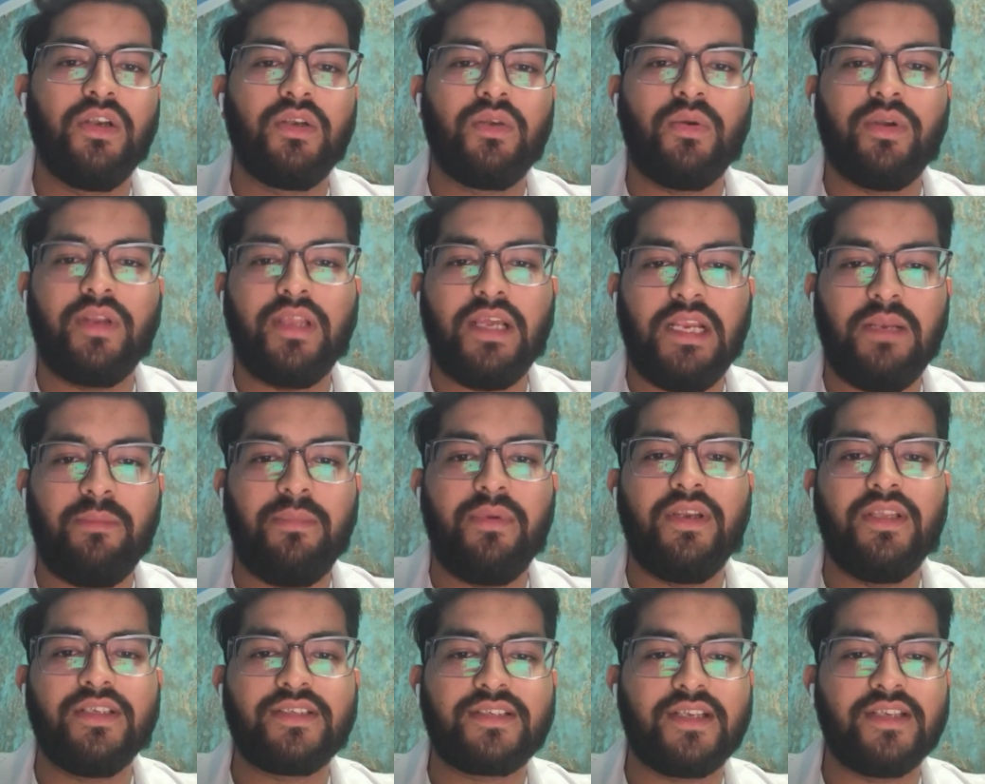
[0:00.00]
Today I'll
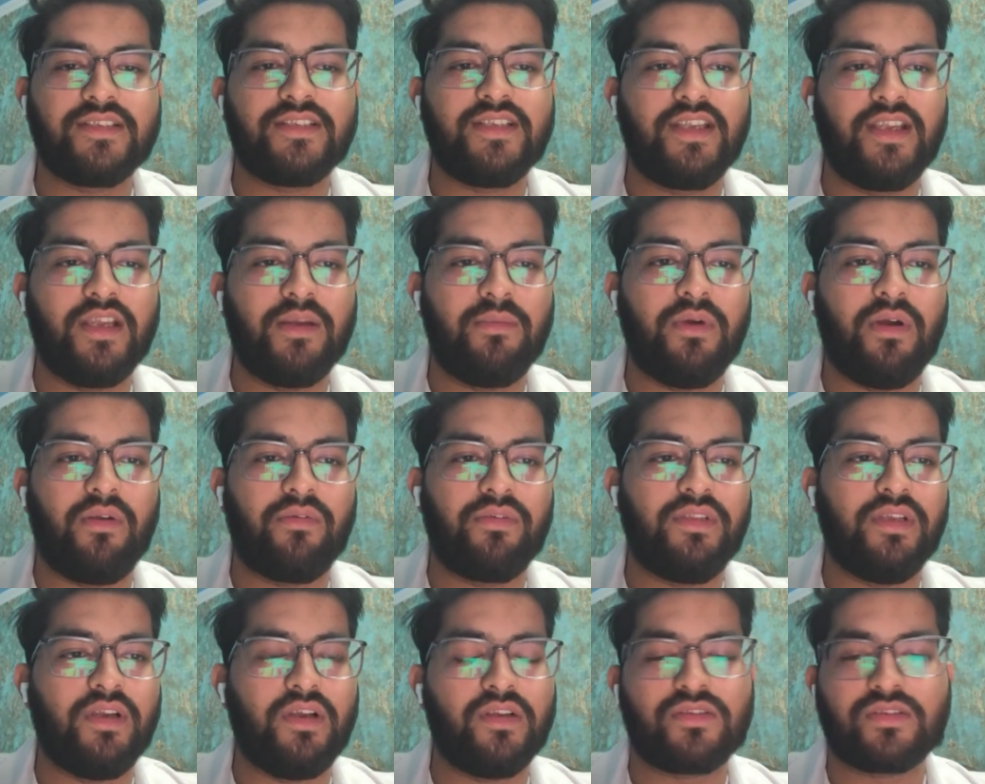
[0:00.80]
be discussing
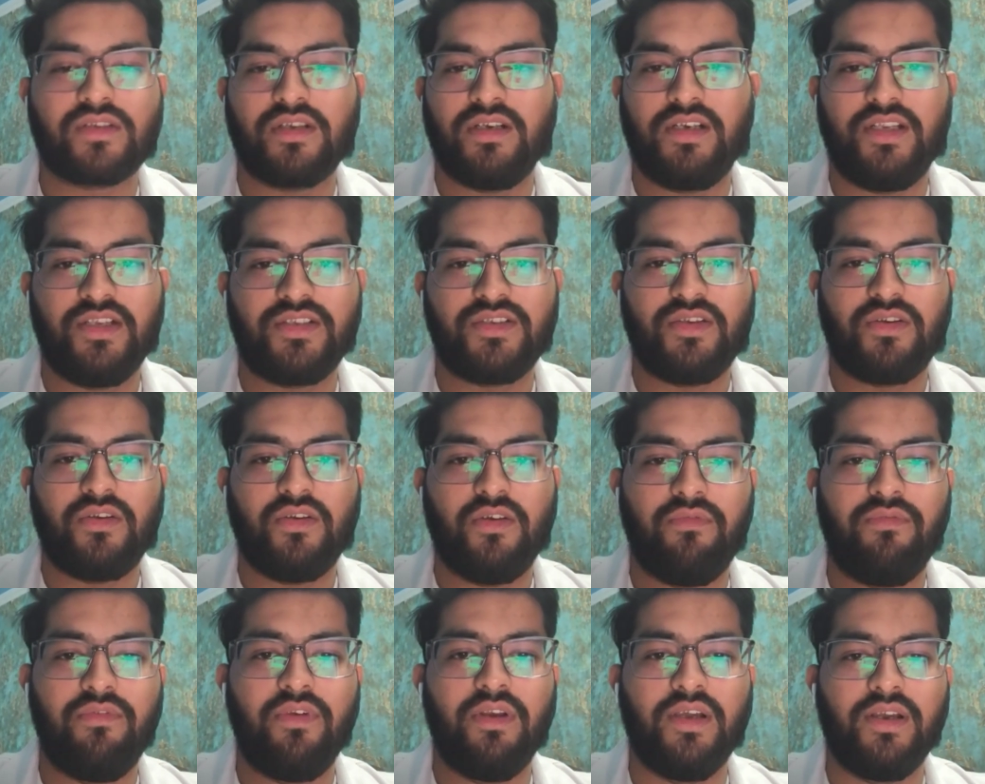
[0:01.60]
about the auscultation
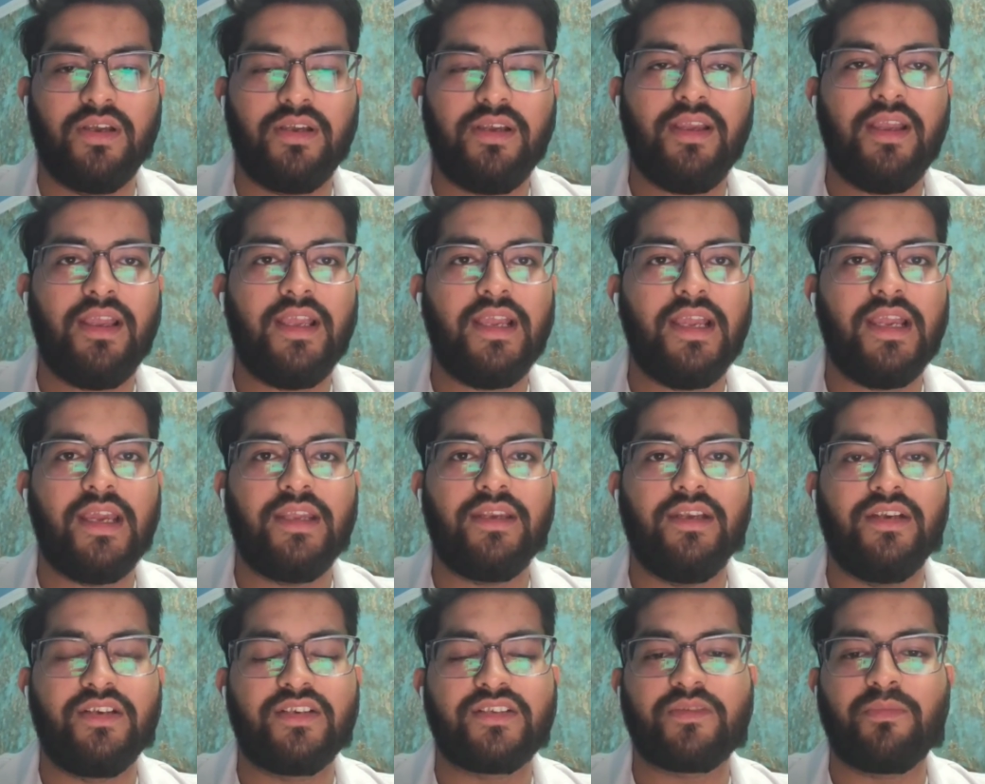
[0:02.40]
of lung
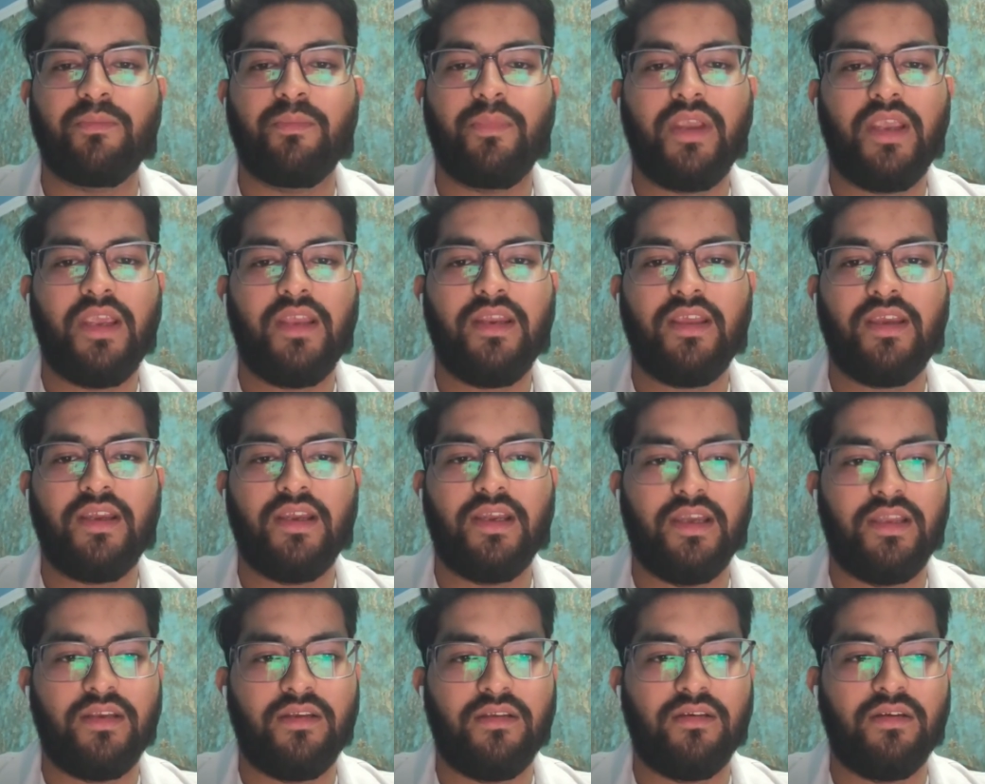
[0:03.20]
and its main
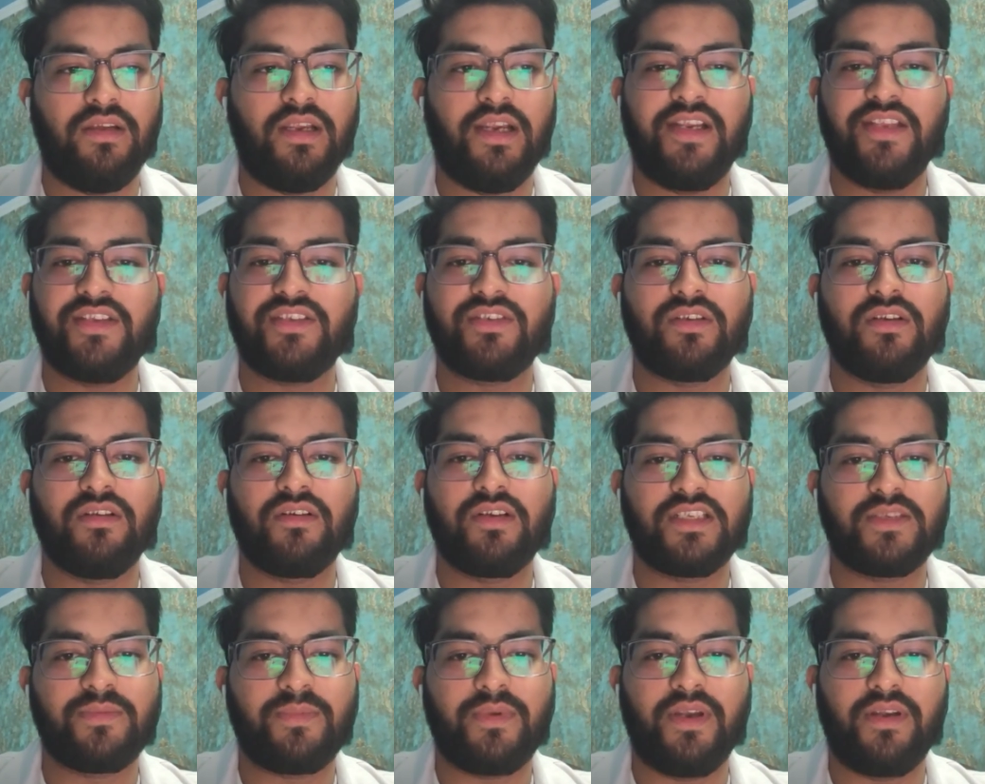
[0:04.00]
and additional
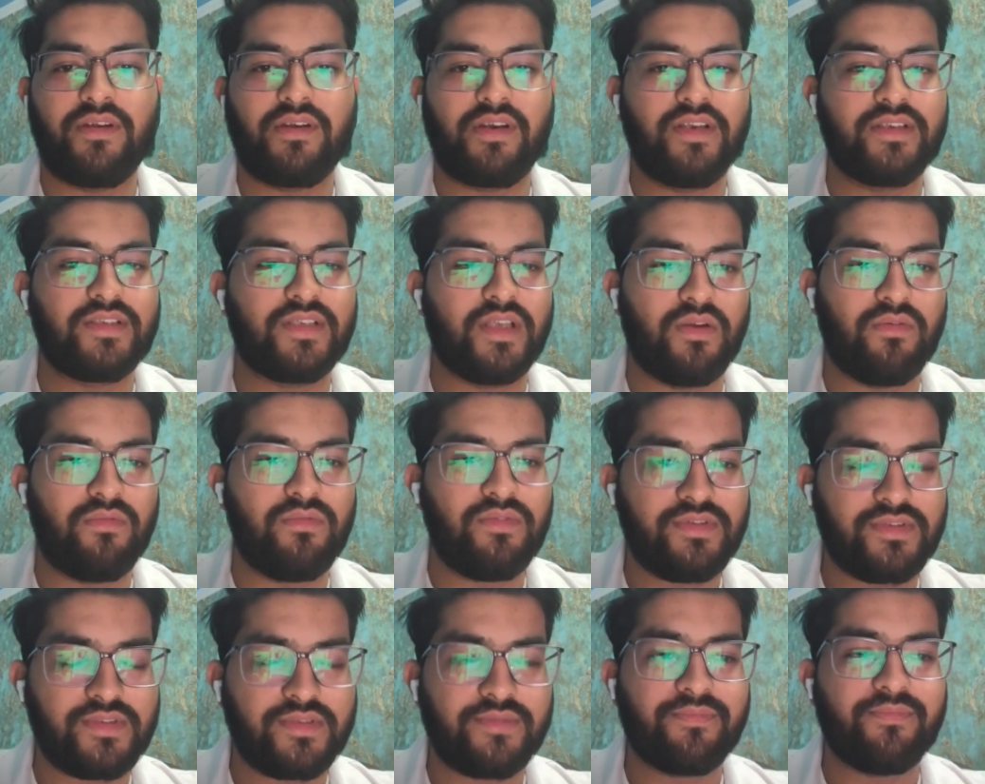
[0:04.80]
respiratory
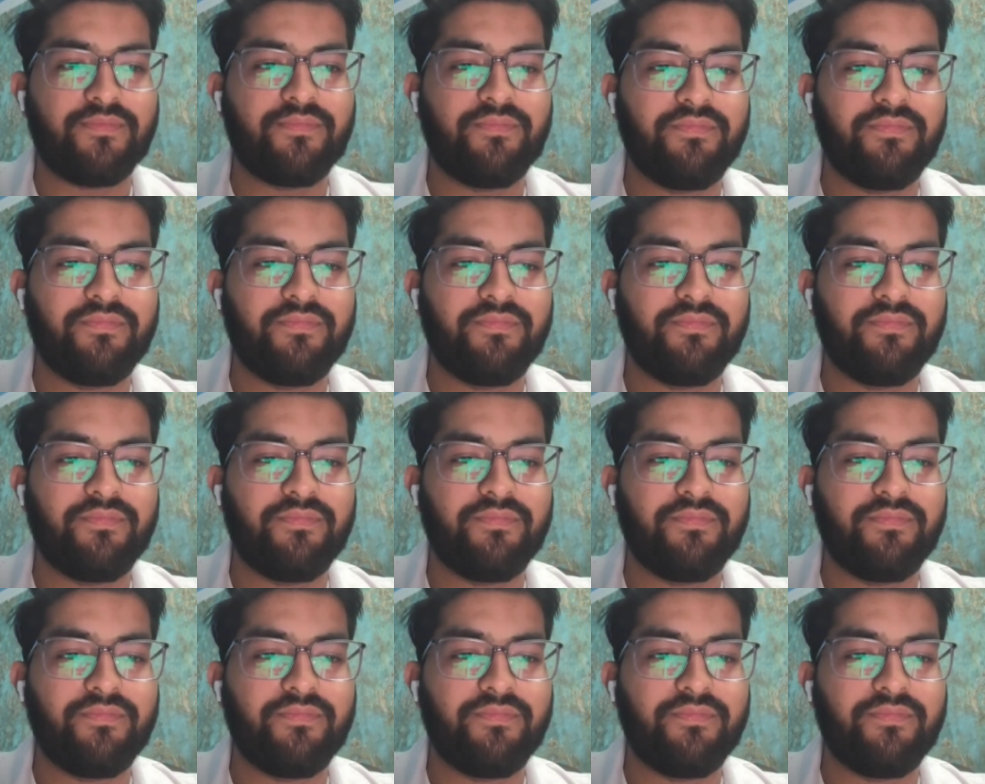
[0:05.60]
sounds.